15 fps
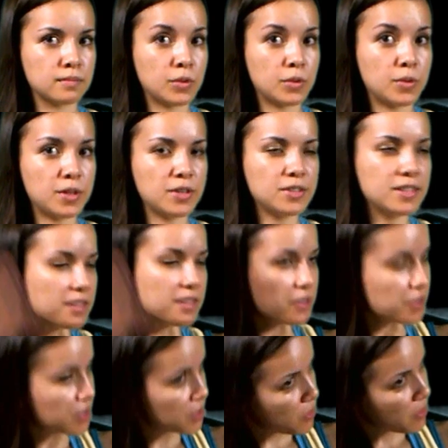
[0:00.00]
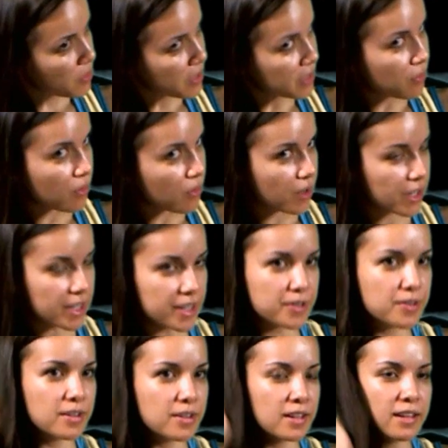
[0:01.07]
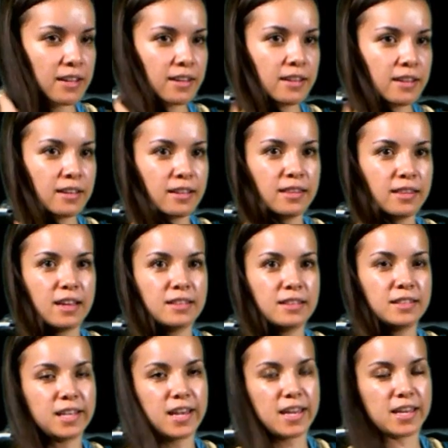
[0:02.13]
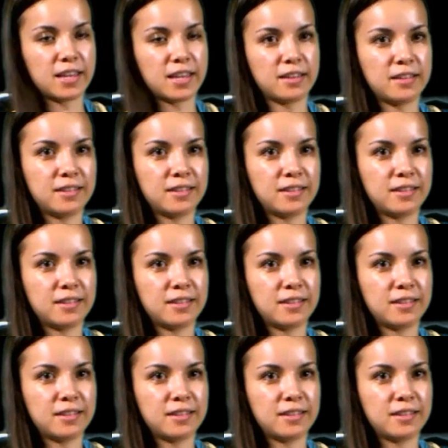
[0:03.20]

Well, there's a little story for you. That's like.